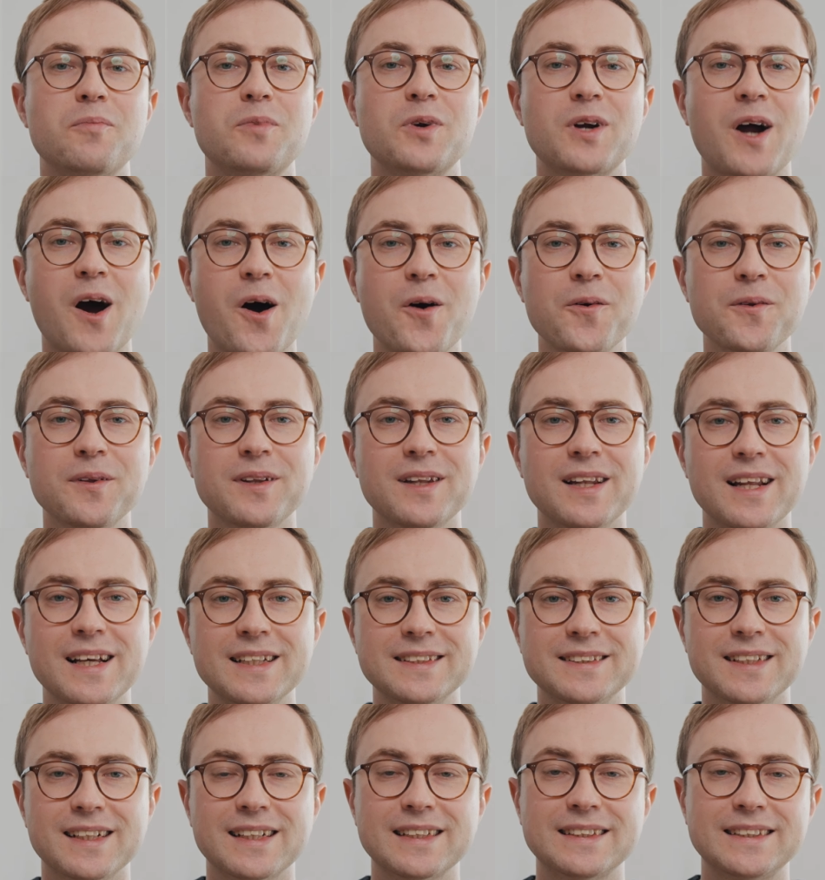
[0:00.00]
brown
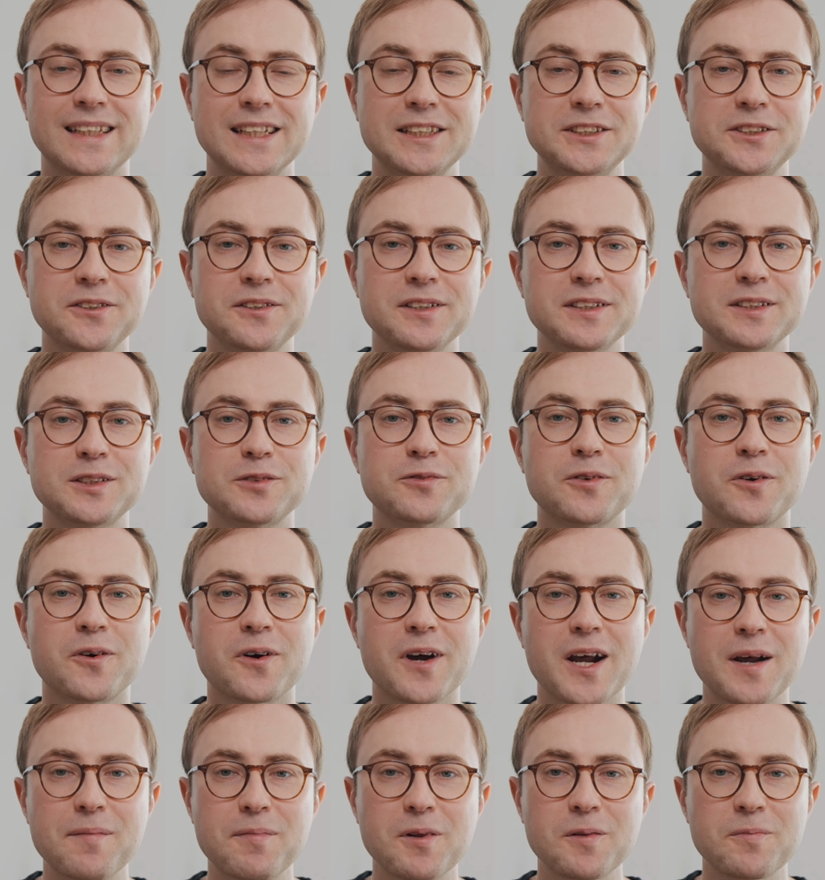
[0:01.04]
leather accessories
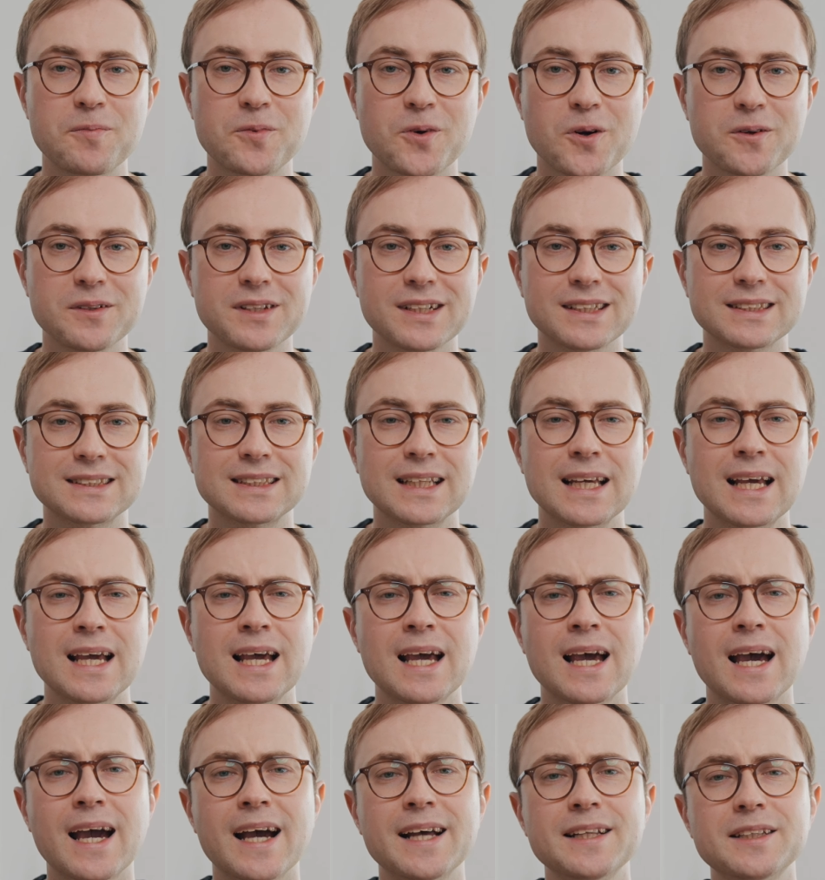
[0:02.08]
for Apple products
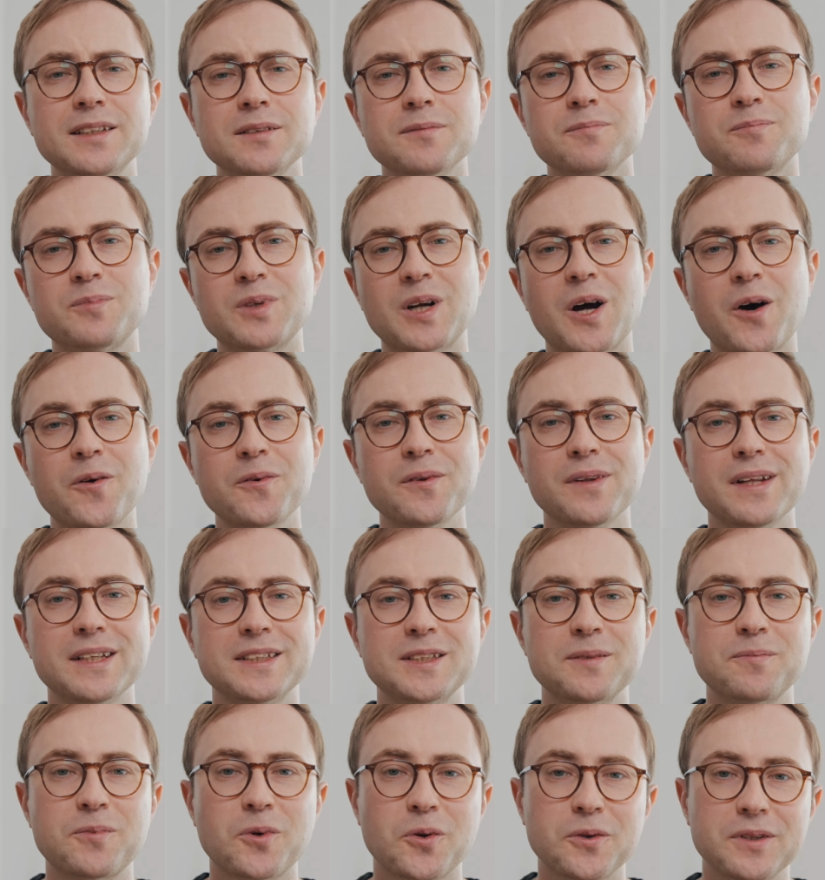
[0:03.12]
and brown
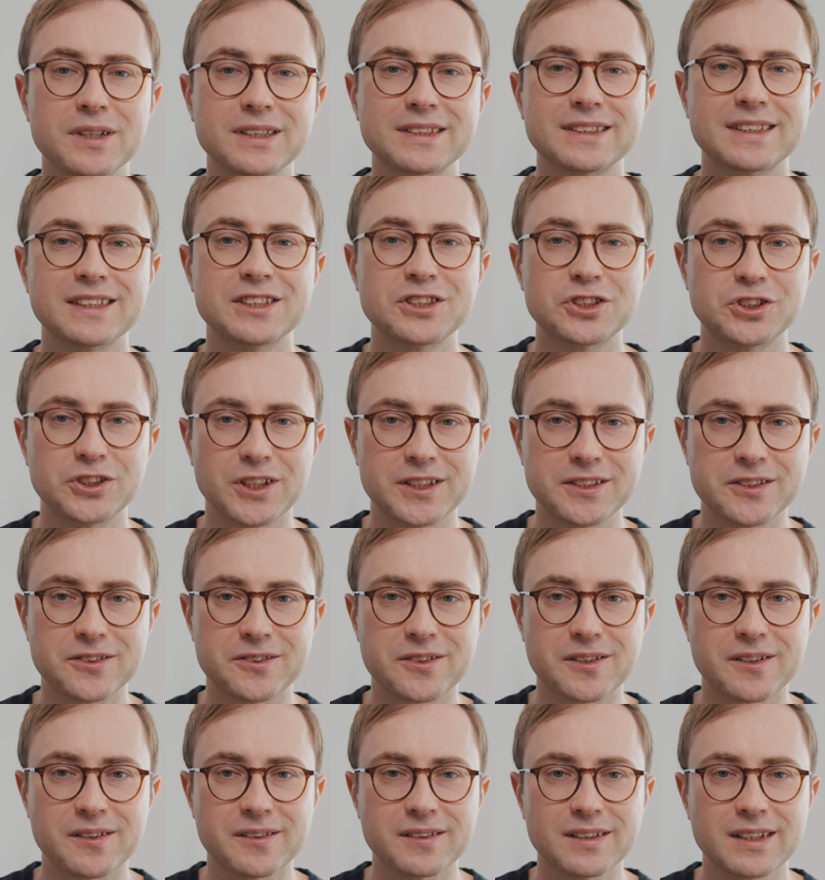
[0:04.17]
leather products in
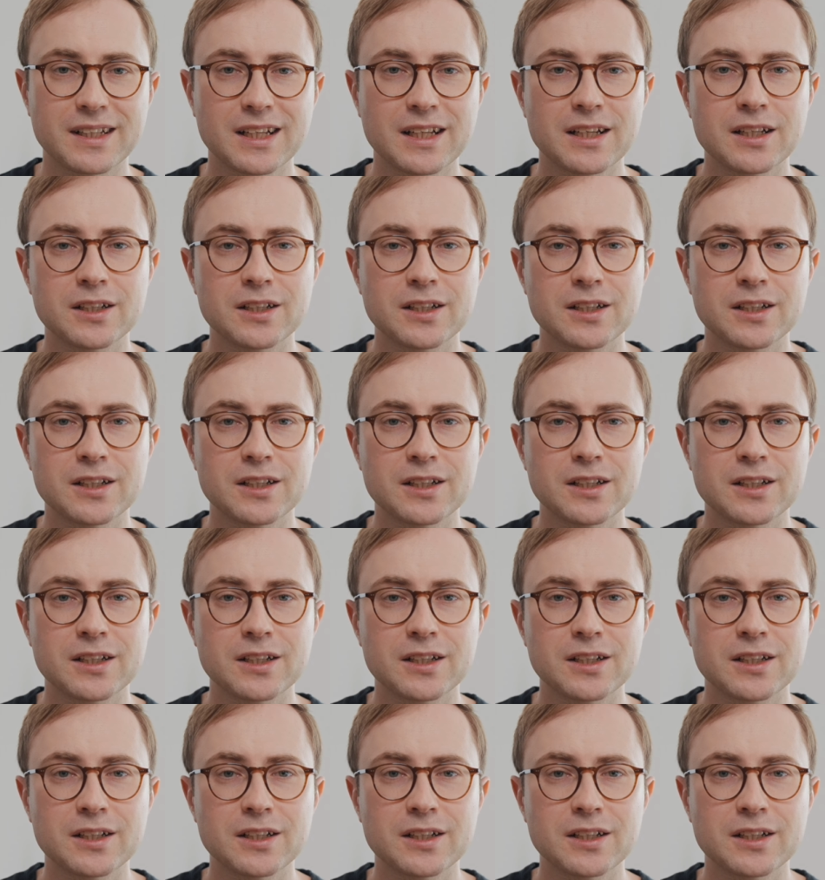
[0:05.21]
general,